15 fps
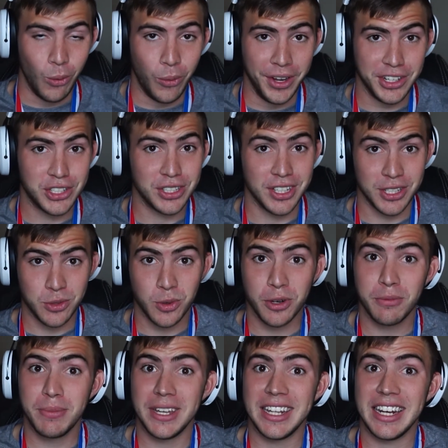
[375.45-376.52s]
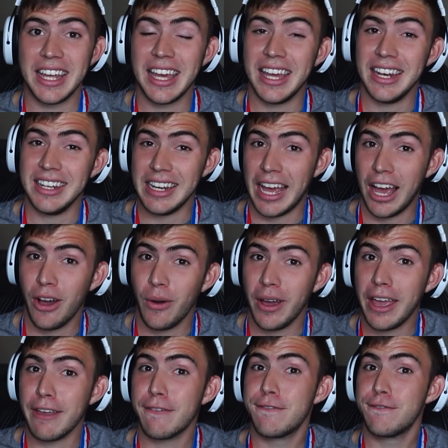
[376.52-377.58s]
which this would have been
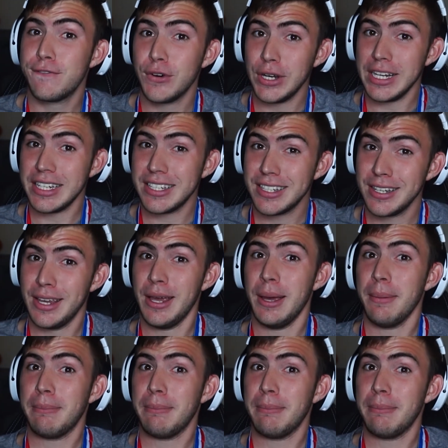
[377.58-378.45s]
now a foot